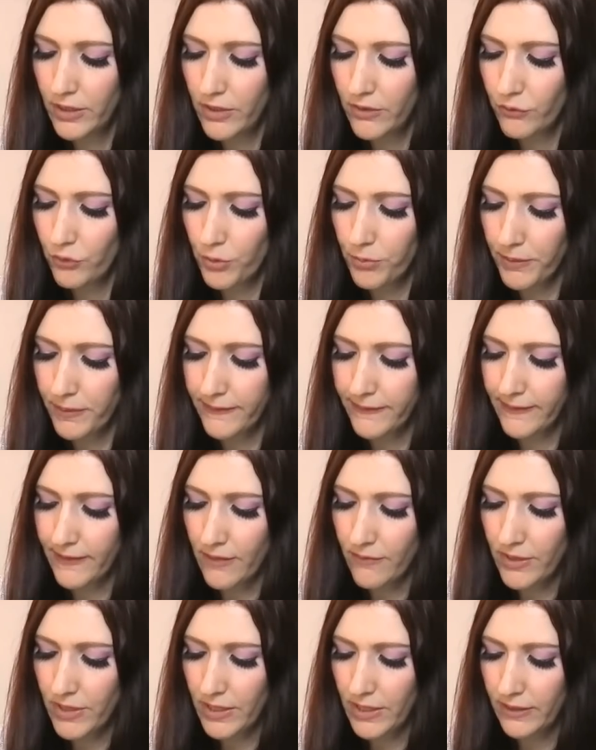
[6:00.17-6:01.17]
4 plus
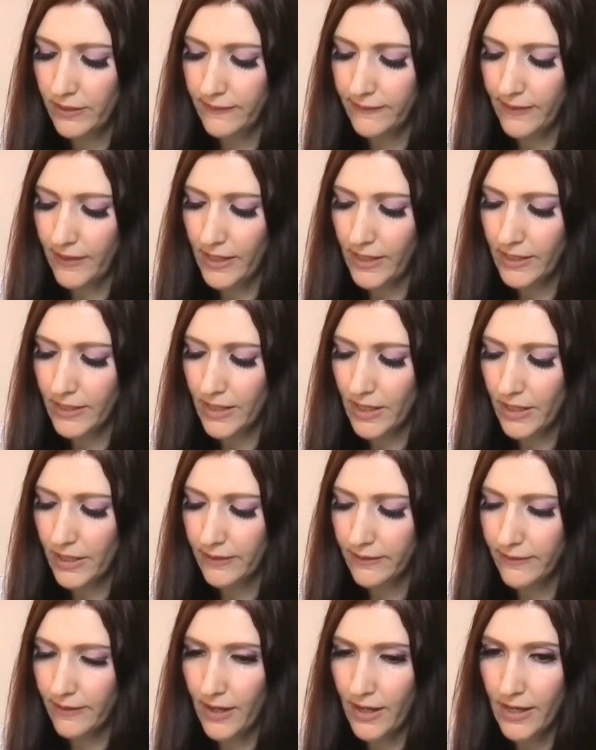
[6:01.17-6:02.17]
7 is 8,
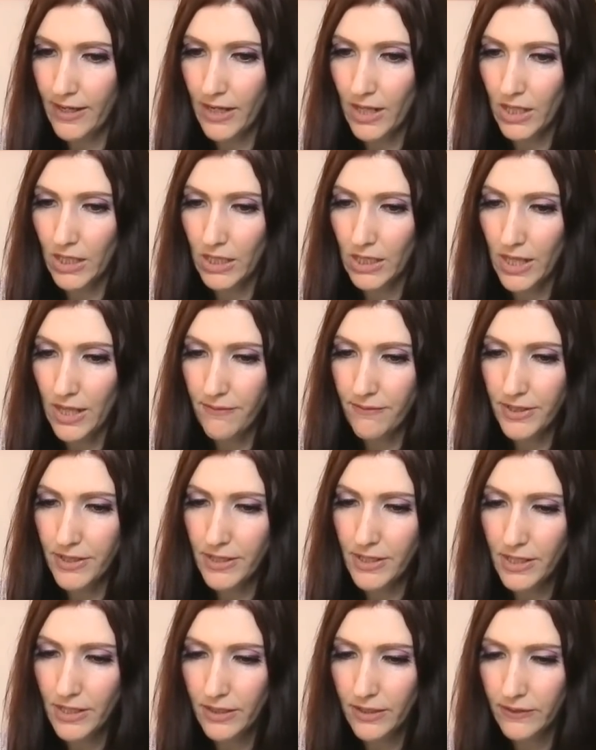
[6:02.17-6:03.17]
9, 10,
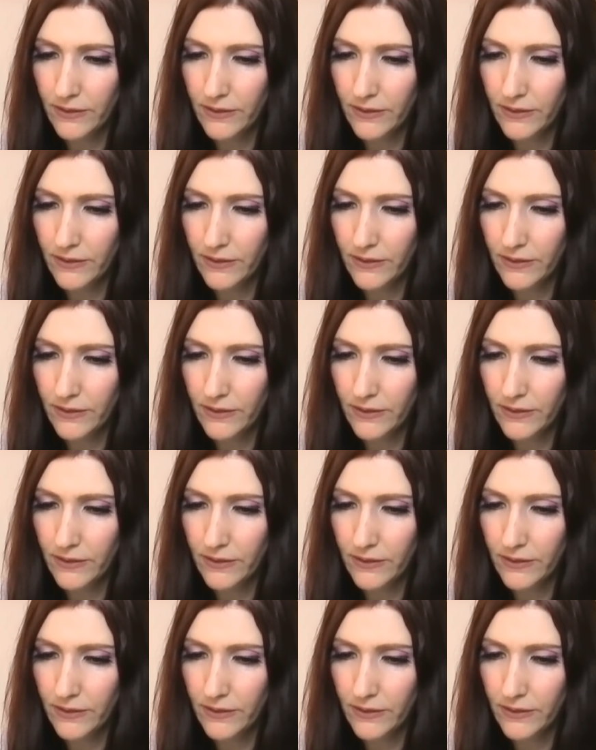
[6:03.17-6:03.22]
11.